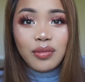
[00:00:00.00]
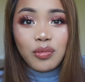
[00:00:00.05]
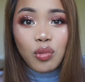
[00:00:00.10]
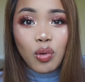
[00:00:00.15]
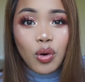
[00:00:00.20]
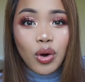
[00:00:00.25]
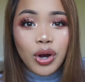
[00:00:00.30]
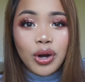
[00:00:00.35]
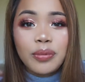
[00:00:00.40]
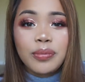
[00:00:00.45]

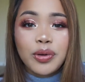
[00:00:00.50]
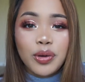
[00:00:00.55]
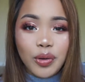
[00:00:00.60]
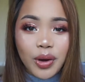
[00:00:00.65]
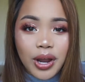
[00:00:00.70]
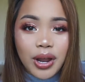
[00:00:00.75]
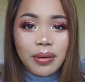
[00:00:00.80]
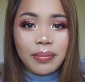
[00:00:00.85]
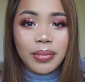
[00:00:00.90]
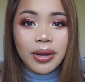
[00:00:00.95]
warm
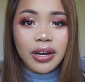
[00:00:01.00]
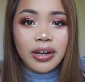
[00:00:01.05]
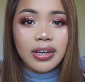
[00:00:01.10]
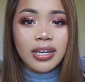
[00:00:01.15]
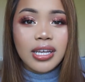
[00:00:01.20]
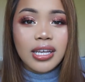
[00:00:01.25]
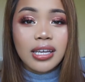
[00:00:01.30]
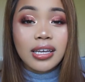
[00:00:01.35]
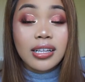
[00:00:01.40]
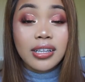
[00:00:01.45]

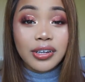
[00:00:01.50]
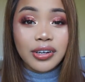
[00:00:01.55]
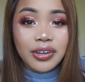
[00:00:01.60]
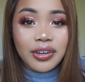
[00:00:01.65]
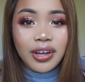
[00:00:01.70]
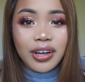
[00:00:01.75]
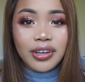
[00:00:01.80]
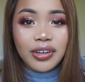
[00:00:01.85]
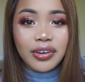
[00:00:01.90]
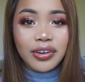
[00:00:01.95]
cranberry glitter
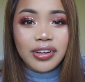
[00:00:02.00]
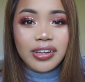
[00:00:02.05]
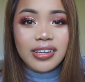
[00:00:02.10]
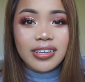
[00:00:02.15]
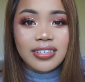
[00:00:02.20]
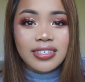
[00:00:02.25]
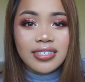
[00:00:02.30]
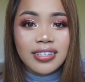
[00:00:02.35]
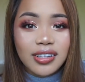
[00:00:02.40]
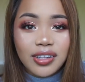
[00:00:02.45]
cut
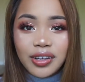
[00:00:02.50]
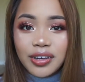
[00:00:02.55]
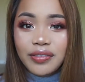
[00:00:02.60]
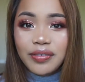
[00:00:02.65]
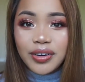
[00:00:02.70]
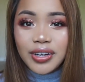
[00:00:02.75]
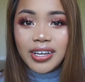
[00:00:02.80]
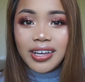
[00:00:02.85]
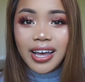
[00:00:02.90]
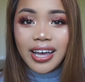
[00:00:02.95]
crease look
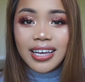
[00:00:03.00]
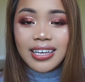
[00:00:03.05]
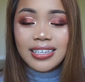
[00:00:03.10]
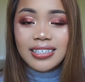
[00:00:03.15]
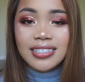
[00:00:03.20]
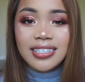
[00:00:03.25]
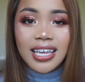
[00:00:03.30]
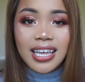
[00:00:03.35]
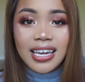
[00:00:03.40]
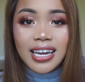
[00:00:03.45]
for you
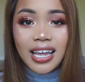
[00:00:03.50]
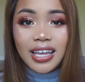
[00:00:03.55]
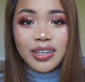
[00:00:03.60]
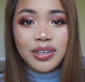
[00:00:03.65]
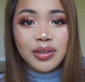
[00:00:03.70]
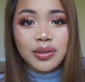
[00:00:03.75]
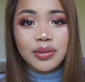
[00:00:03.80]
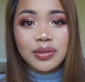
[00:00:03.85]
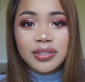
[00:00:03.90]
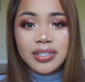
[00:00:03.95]
guys, and I
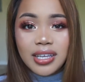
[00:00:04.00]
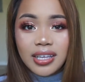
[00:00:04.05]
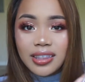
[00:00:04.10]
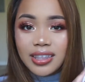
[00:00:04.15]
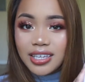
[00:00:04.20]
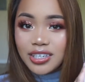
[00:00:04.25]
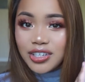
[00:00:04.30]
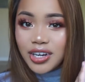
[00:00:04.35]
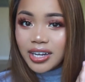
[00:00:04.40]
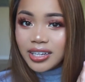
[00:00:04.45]
use
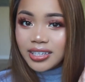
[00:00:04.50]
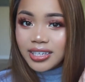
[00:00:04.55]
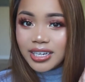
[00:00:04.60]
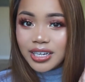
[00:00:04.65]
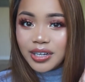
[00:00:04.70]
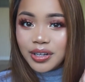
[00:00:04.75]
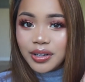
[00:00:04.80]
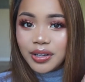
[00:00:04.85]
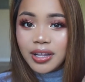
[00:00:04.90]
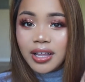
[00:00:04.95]
the Jaclyn
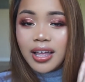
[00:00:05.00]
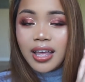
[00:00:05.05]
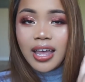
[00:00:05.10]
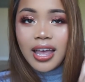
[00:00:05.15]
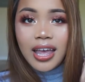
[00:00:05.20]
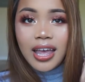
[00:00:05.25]
Hill